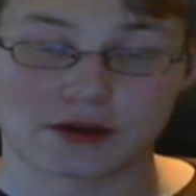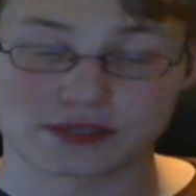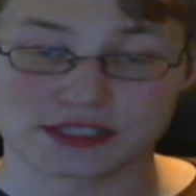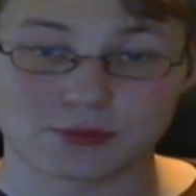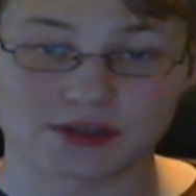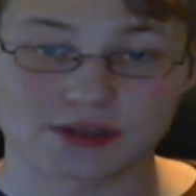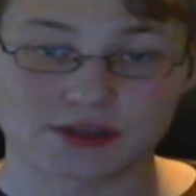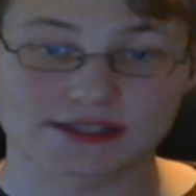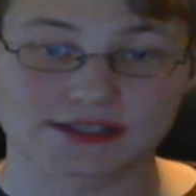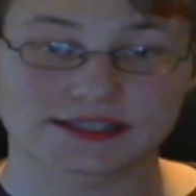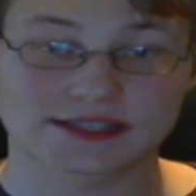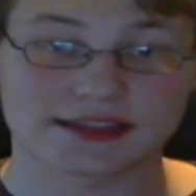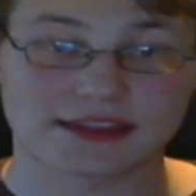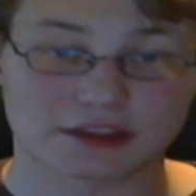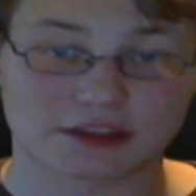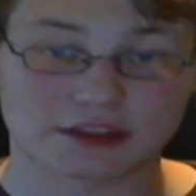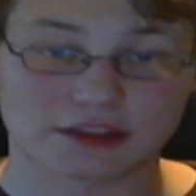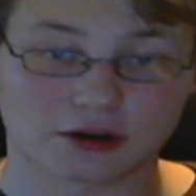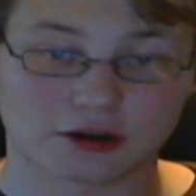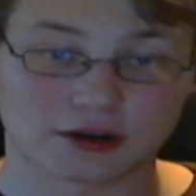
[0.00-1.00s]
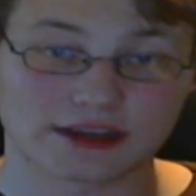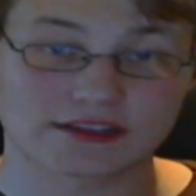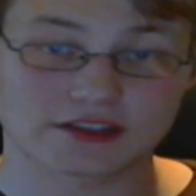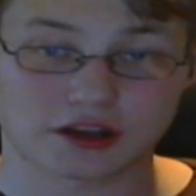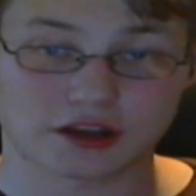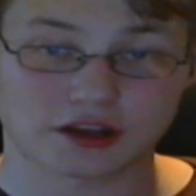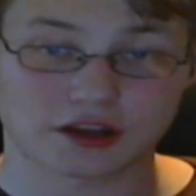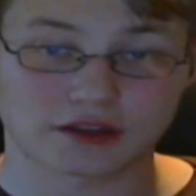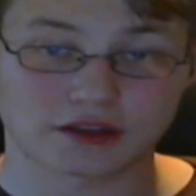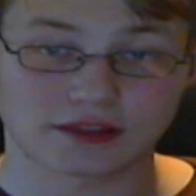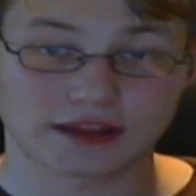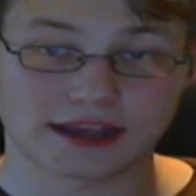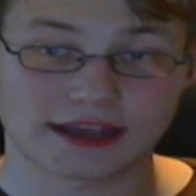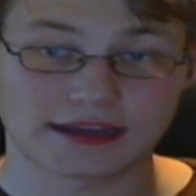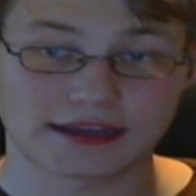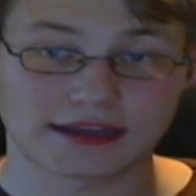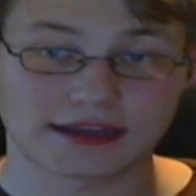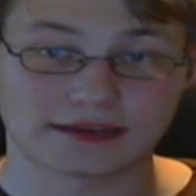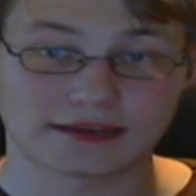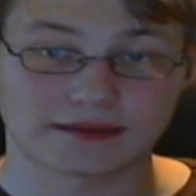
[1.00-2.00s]
Now, someone said that there is an
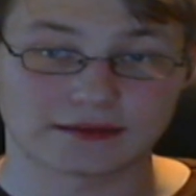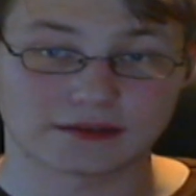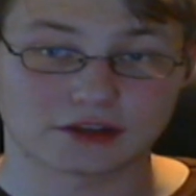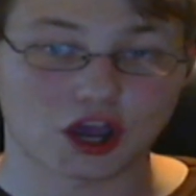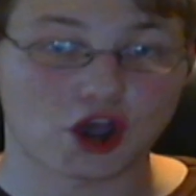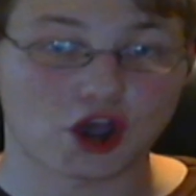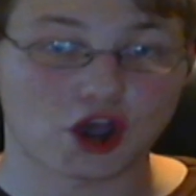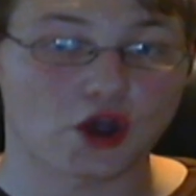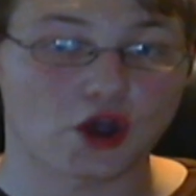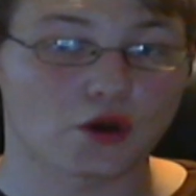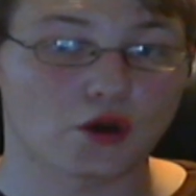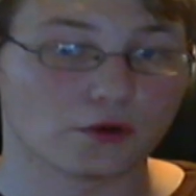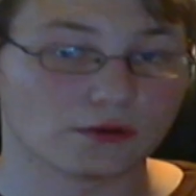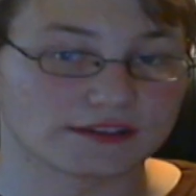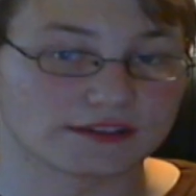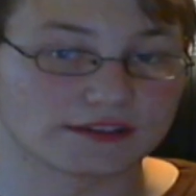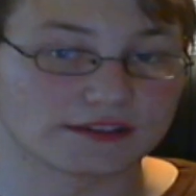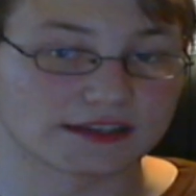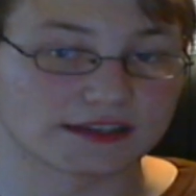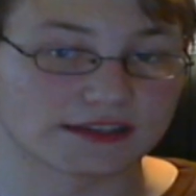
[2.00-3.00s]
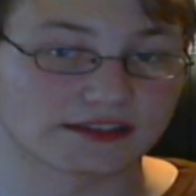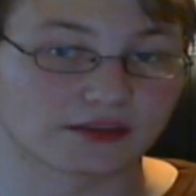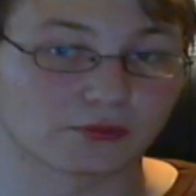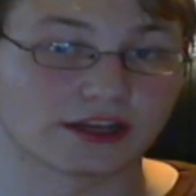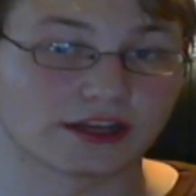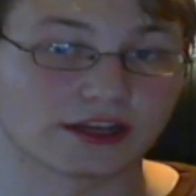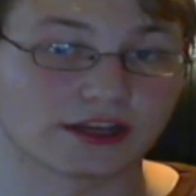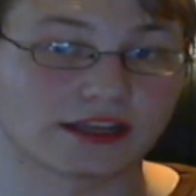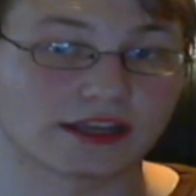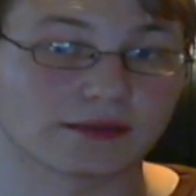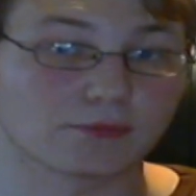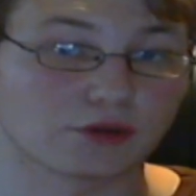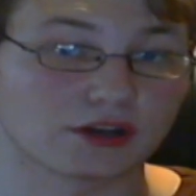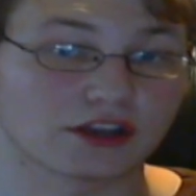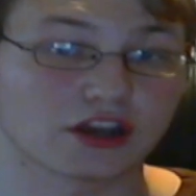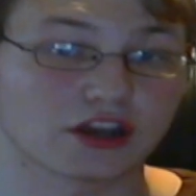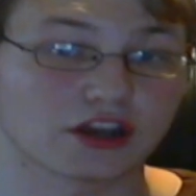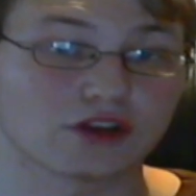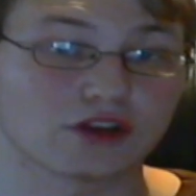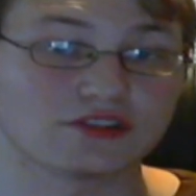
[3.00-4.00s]
online code system
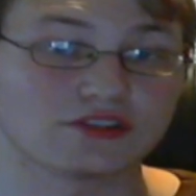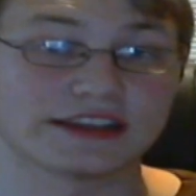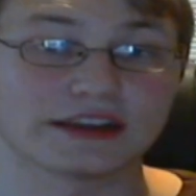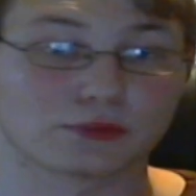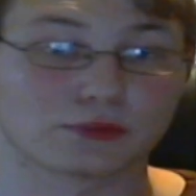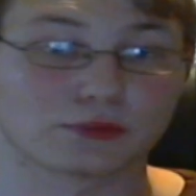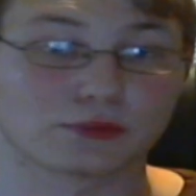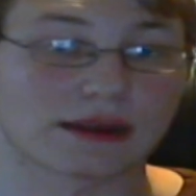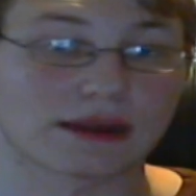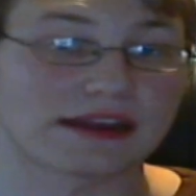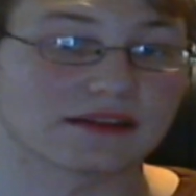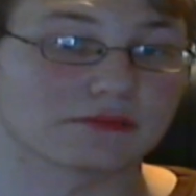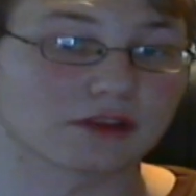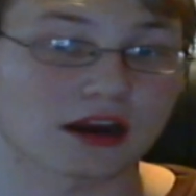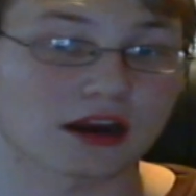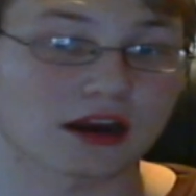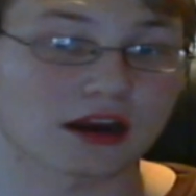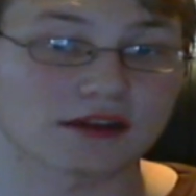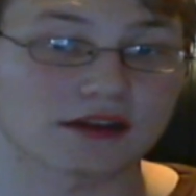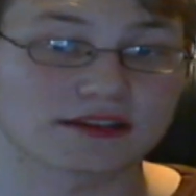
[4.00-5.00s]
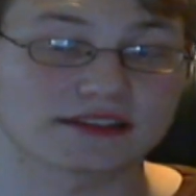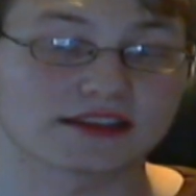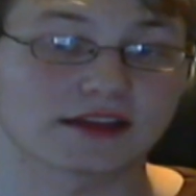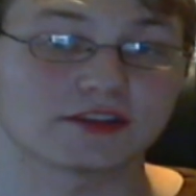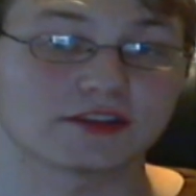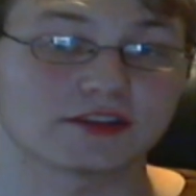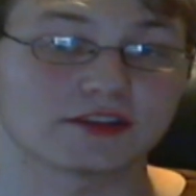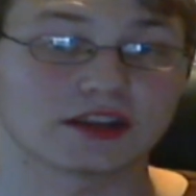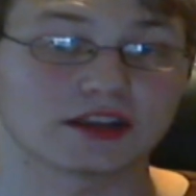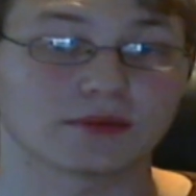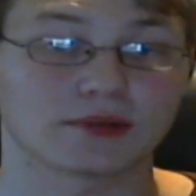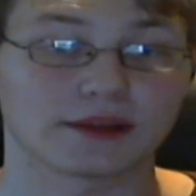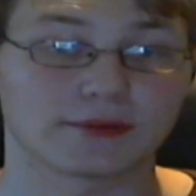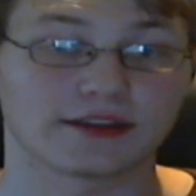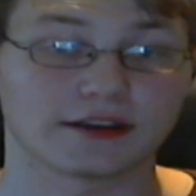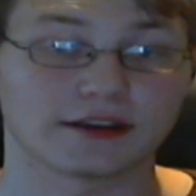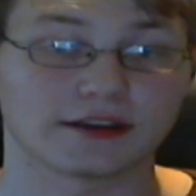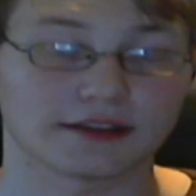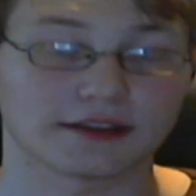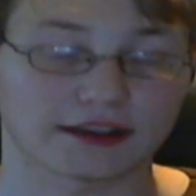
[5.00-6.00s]
where you can put in codes and you get random cards and stuff,
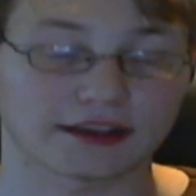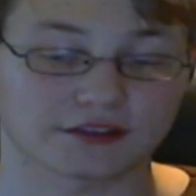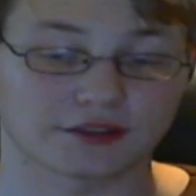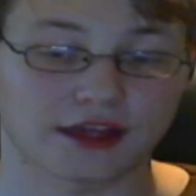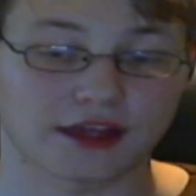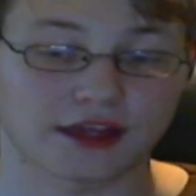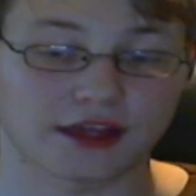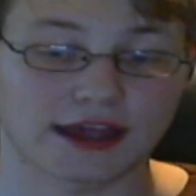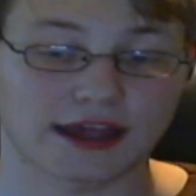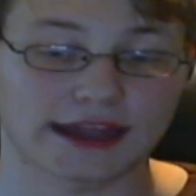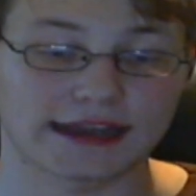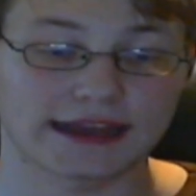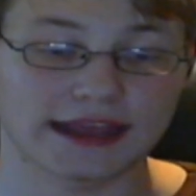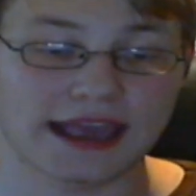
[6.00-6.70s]
and you can play with their decks